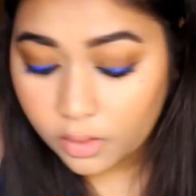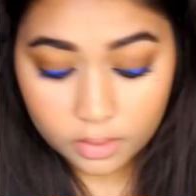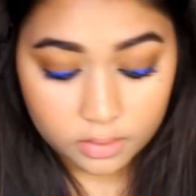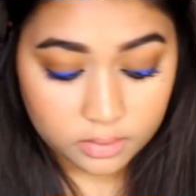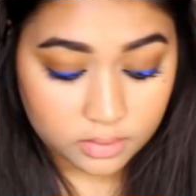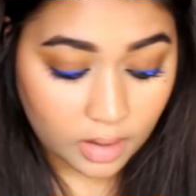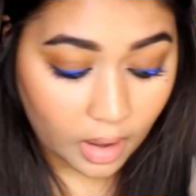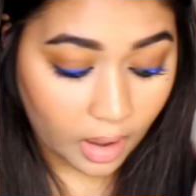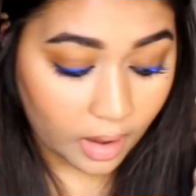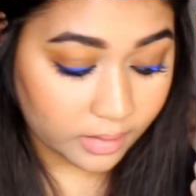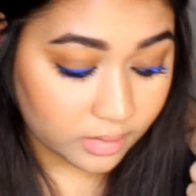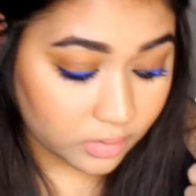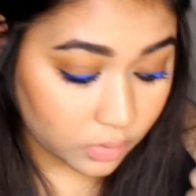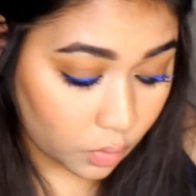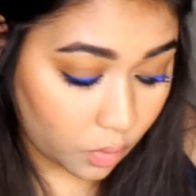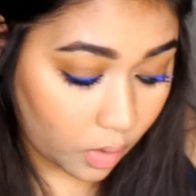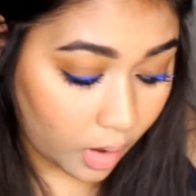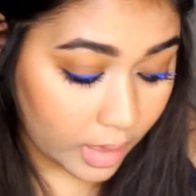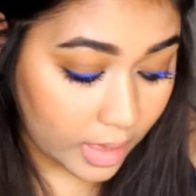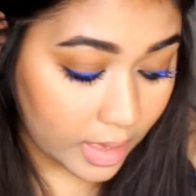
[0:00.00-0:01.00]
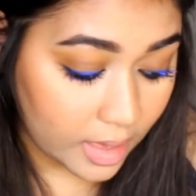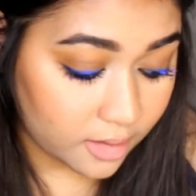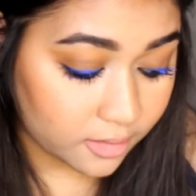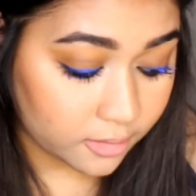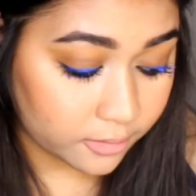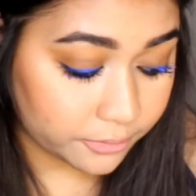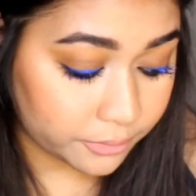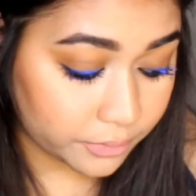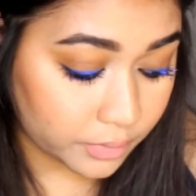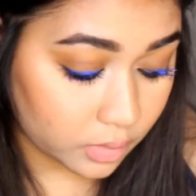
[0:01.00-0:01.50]
Yeah, I know I
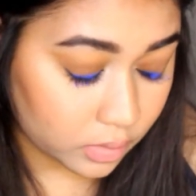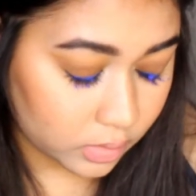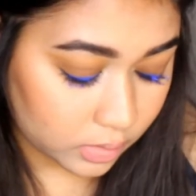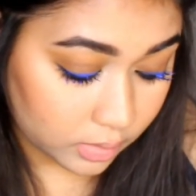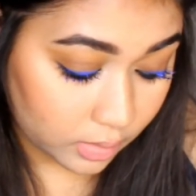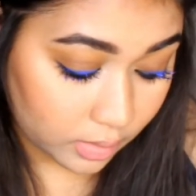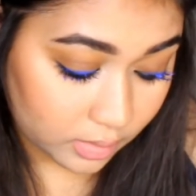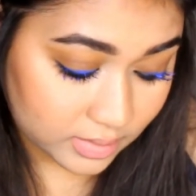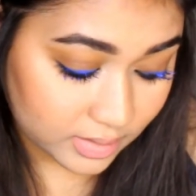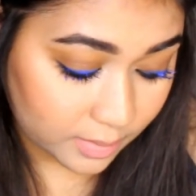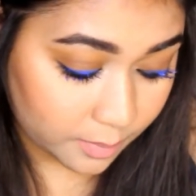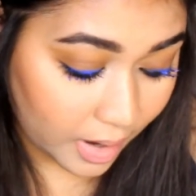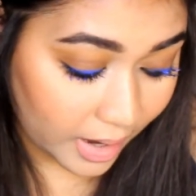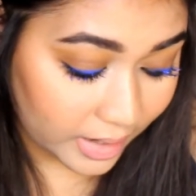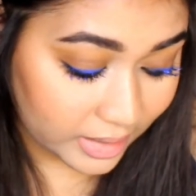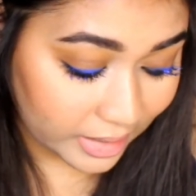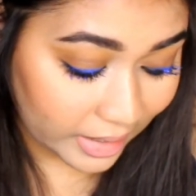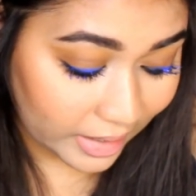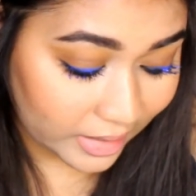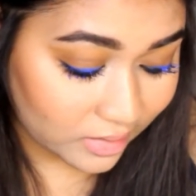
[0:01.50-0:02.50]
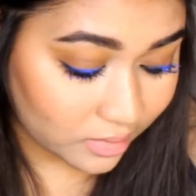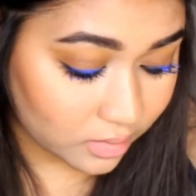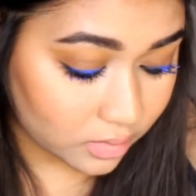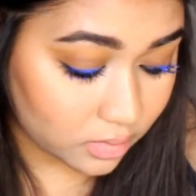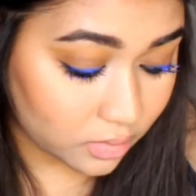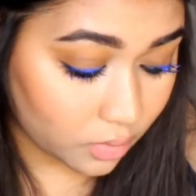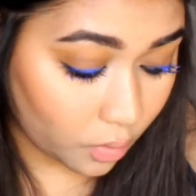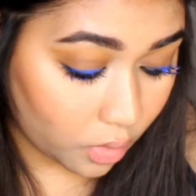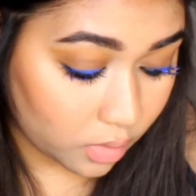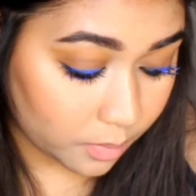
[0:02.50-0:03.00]
have some
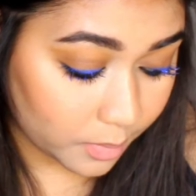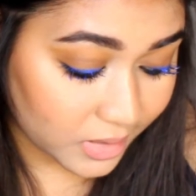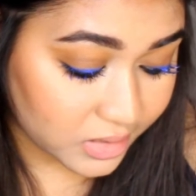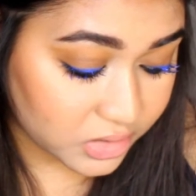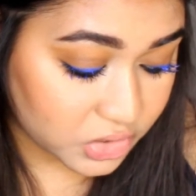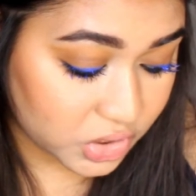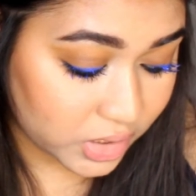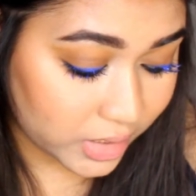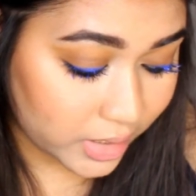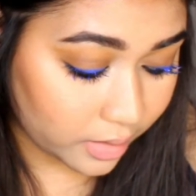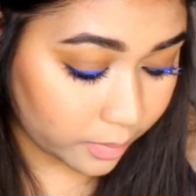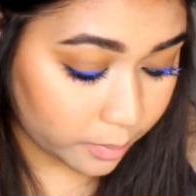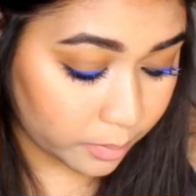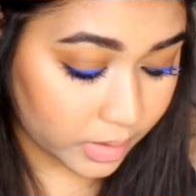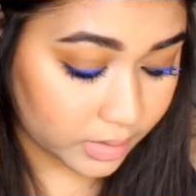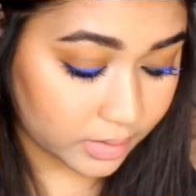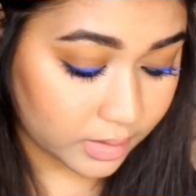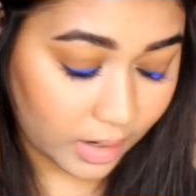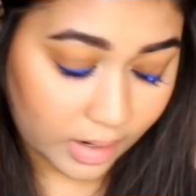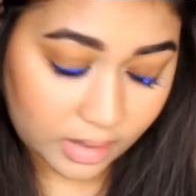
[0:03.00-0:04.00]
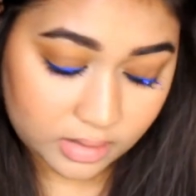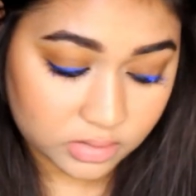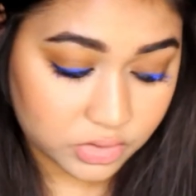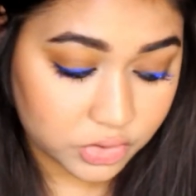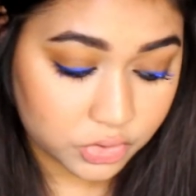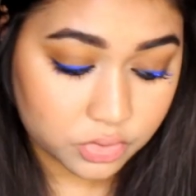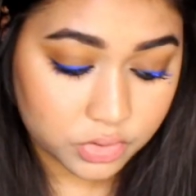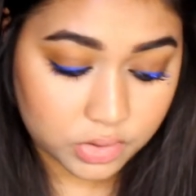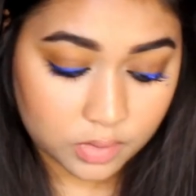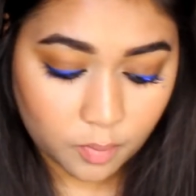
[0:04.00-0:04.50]
eyeliner on my cheek, but I'll
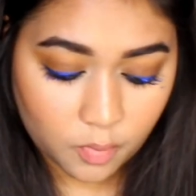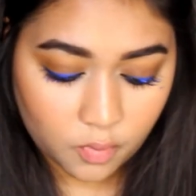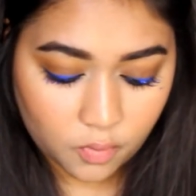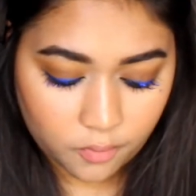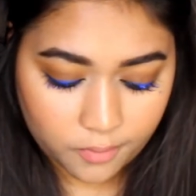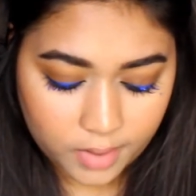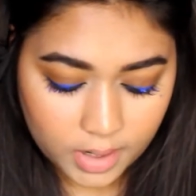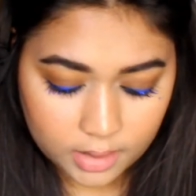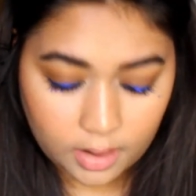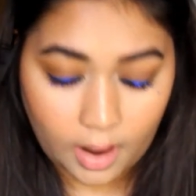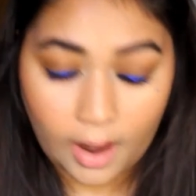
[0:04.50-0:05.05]
just remove it.